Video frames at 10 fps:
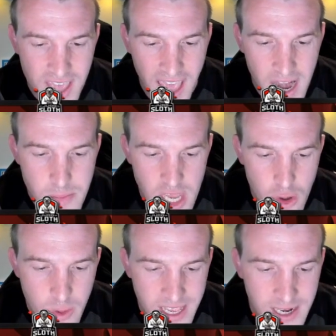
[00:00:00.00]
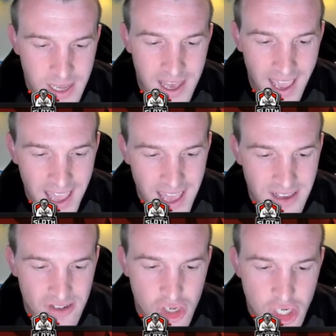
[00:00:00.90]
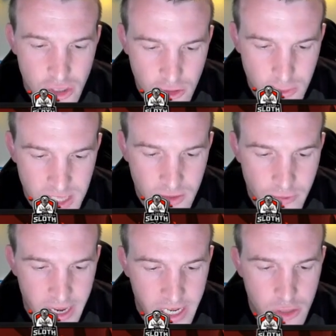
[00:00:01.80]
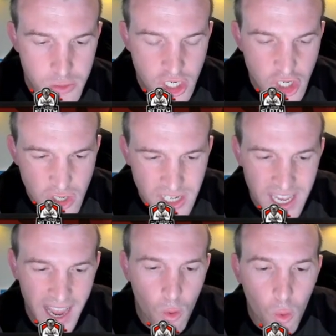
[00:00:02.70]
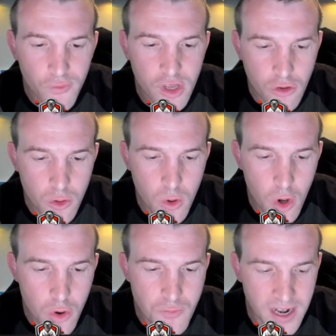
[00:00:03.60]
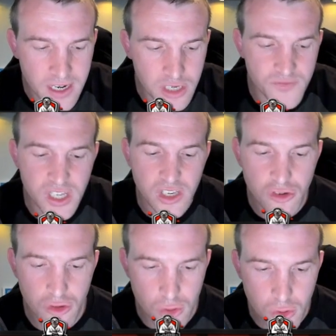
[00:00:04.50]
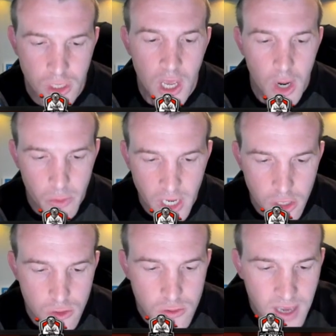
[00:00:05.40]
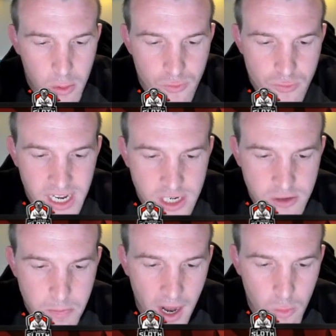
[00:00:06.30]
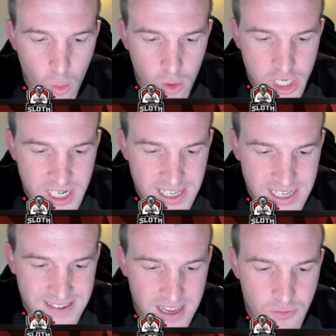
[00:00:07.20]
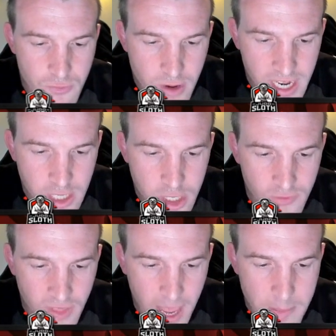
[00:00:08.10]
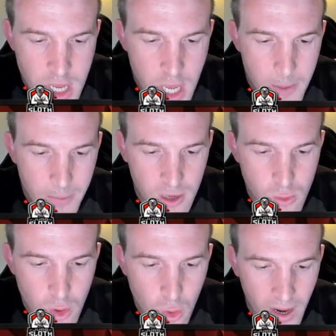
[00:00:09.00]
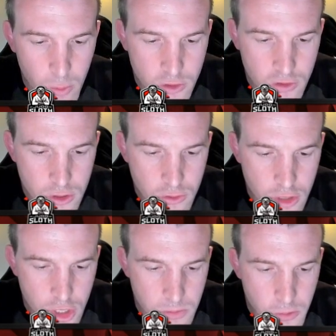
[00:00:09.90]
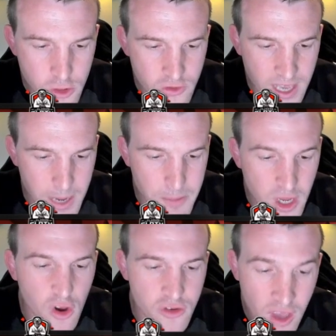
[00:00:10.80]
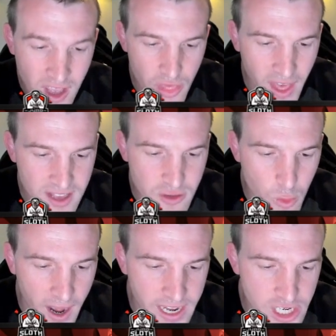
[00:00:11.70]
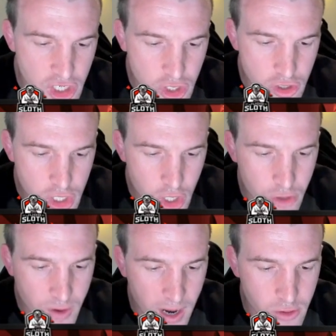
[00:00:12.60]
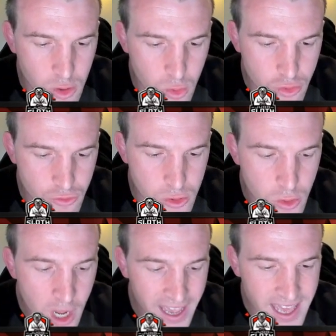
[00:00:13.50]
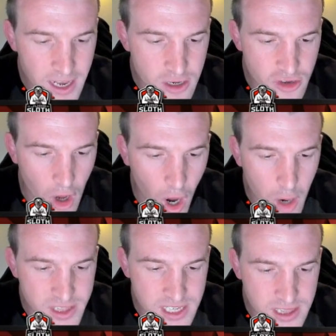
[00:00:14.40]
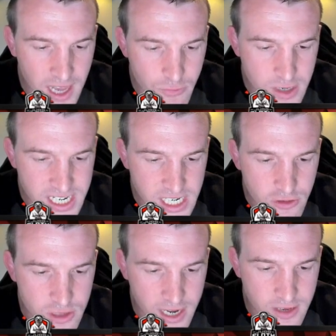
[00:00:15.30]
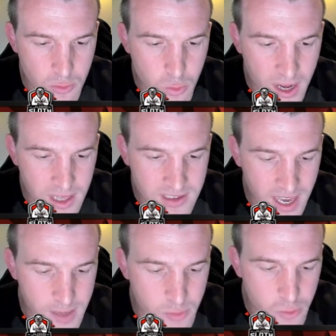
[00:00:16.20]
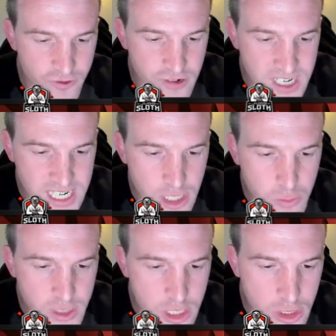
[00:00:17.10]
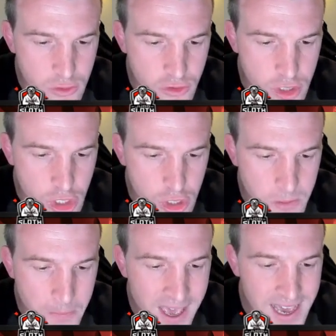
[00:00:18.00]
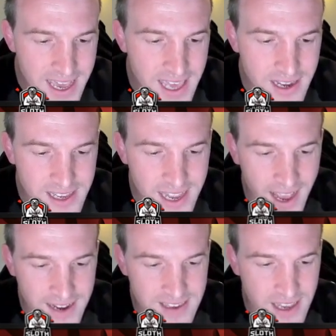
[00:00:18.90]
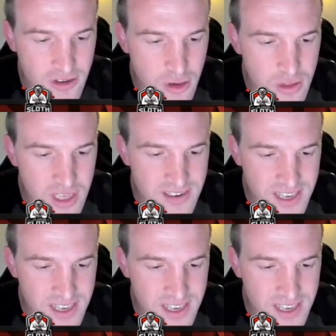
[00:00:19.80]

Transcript: The enemy Queen is just within range. We should get over to her relatively soon. We can use our rage spell once she is in range of them, but I don't quite want to use the jump just yet, because that's why. She should turn around and go through. Healers are within that rage, so that is a well-timed rage. We can use the jump here to get access to the